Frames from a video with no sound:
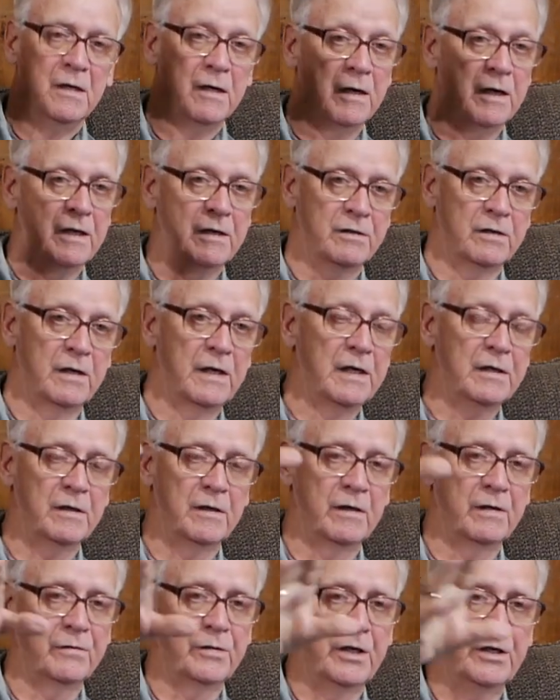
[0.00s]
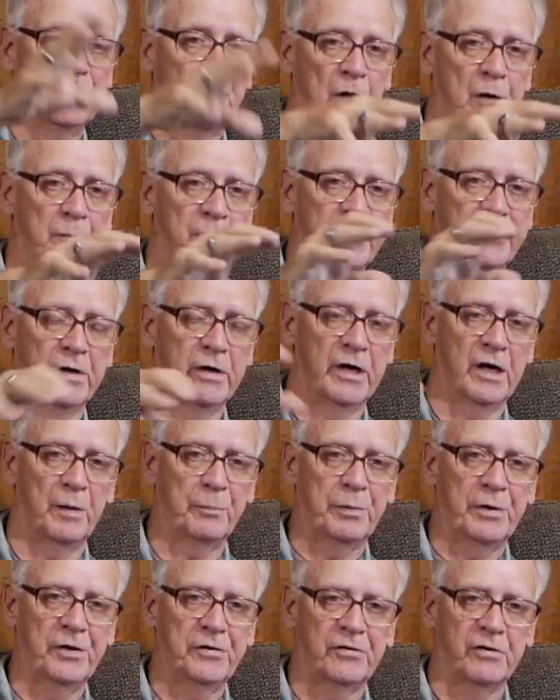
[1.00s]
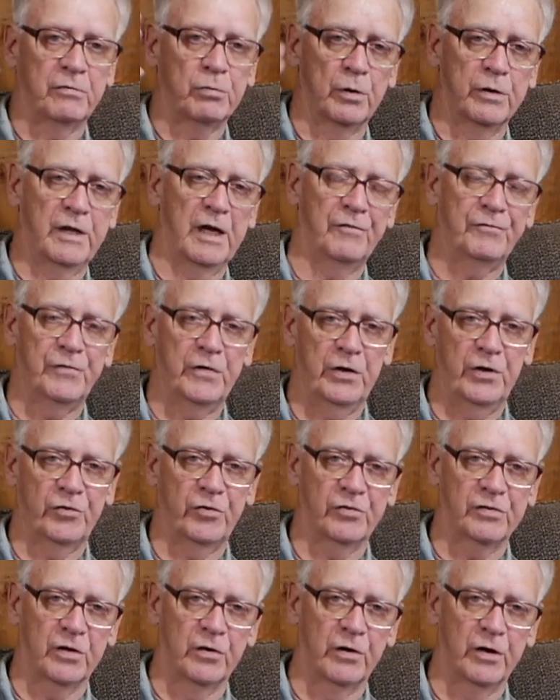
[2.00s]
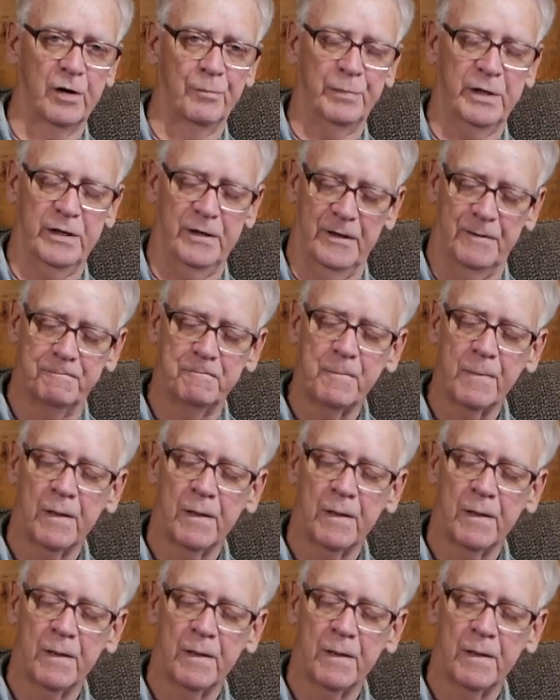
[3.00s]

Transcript: that determines a lot of places where that fish is going to be.